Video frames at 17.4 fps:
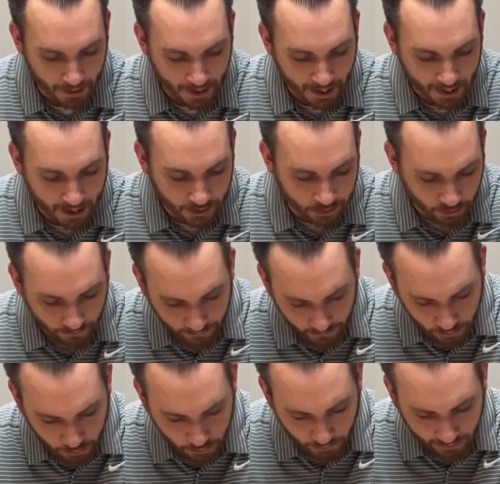And so in
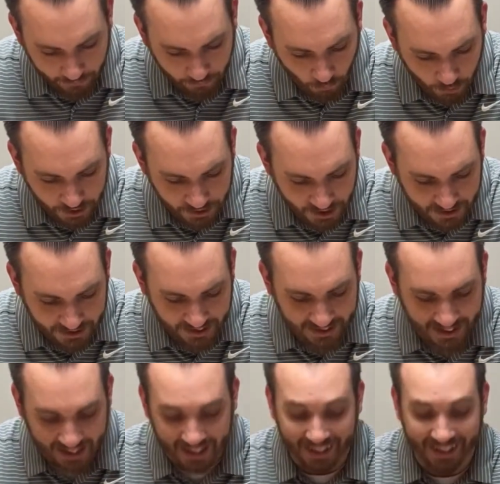verse 24 it says
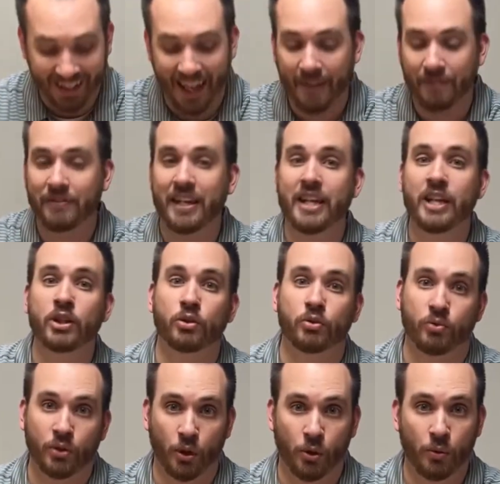that they left
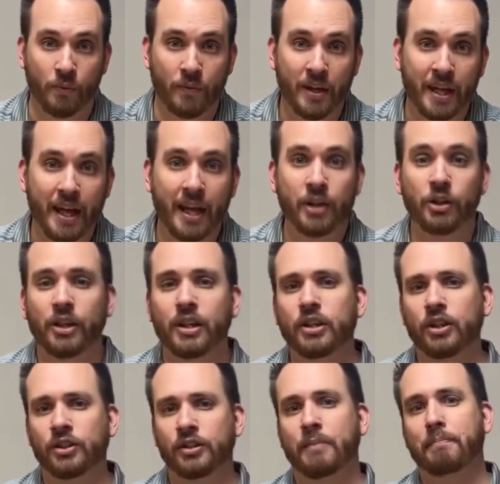Israel. And you can
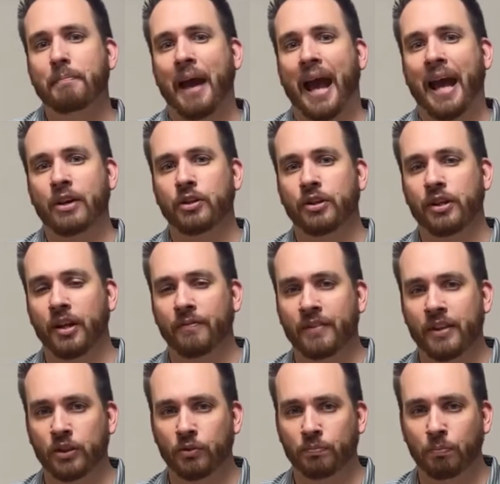just imagine at
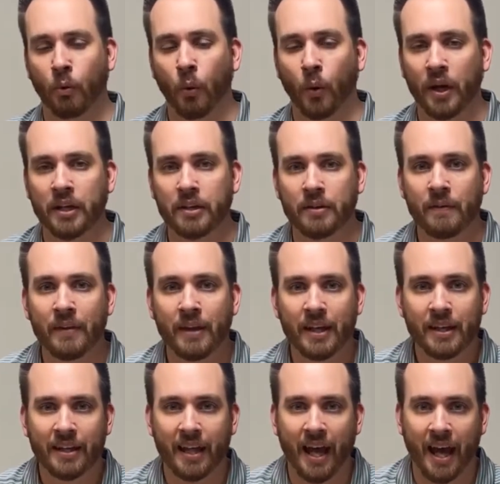this point
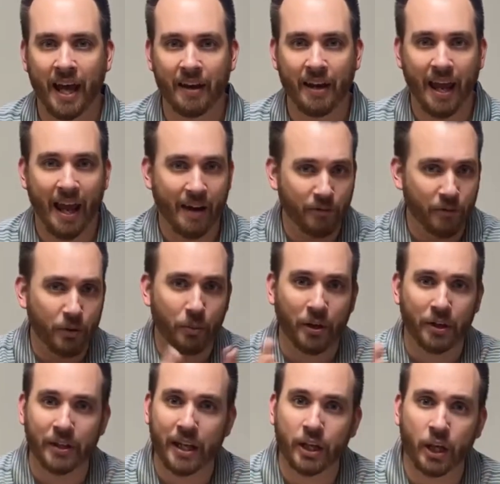that
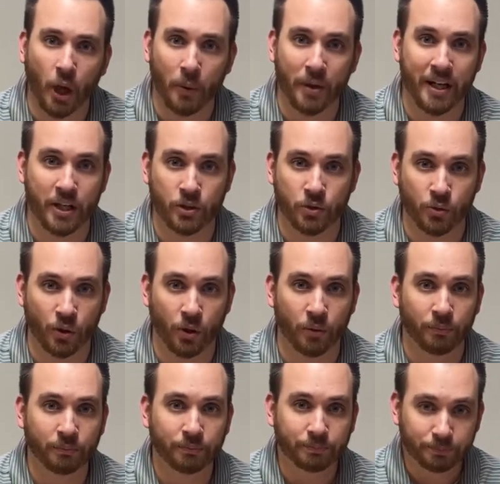everywhere they go in
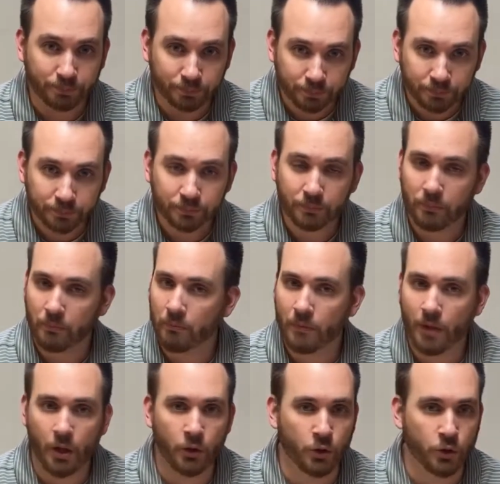Israel,
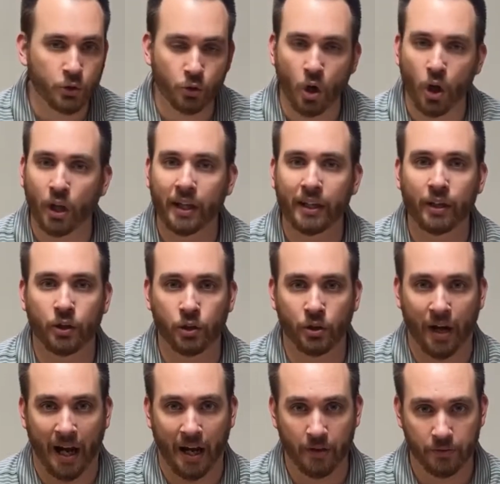they're drawing a
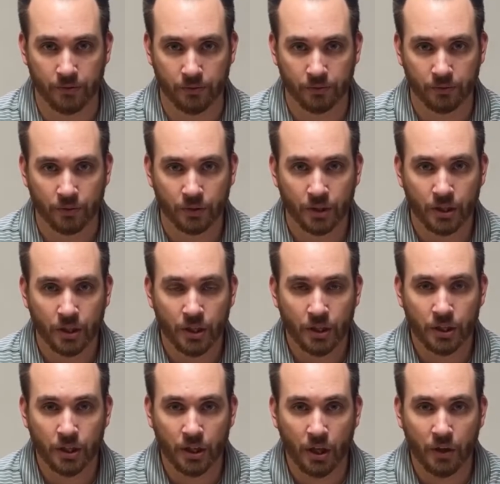crowd.
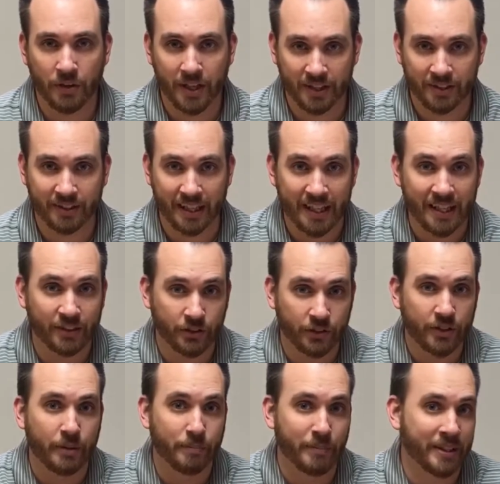You know, this
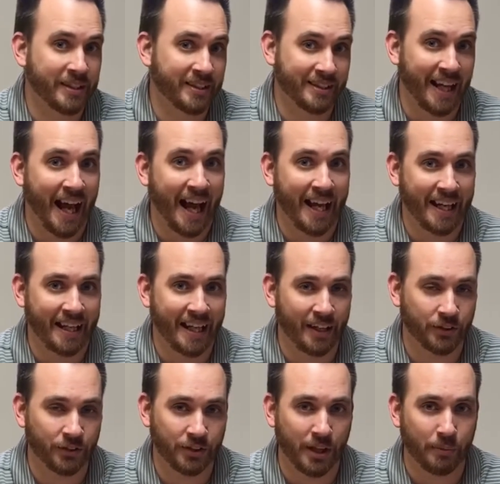is the Messiah.
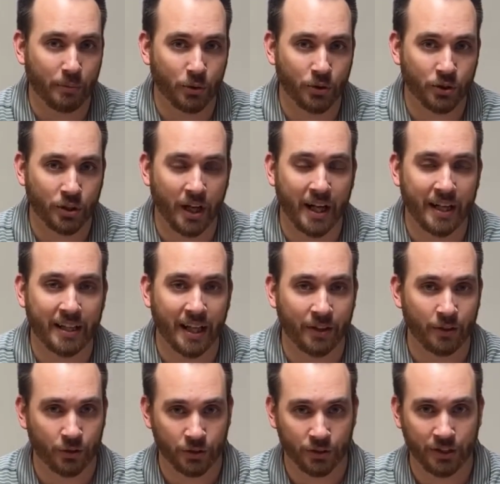Now some were trying to
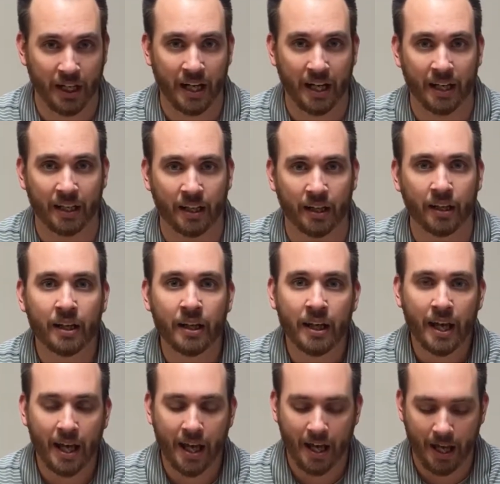understand
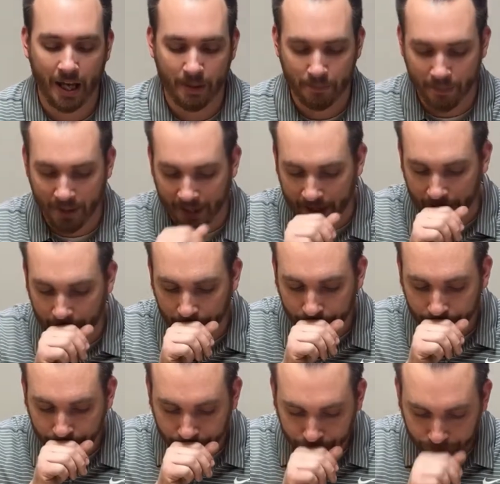and many